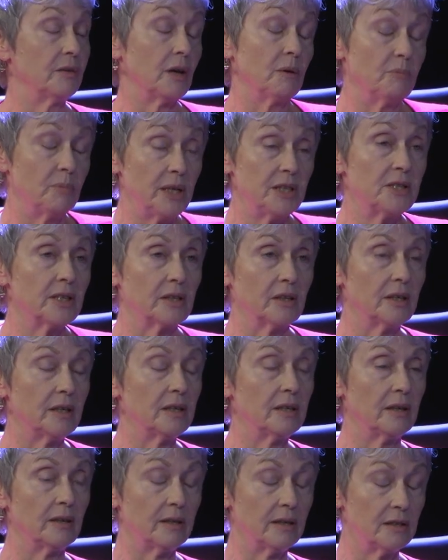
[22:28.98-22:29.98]

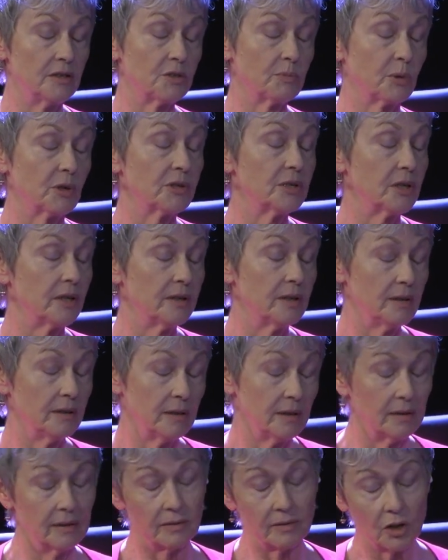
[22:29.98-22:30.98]
basically this person,
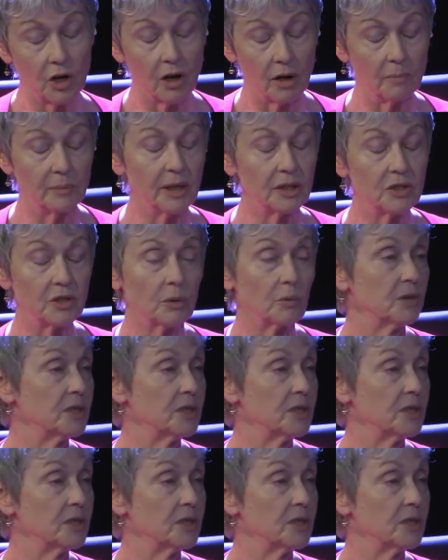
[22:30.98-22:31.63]
the commenter,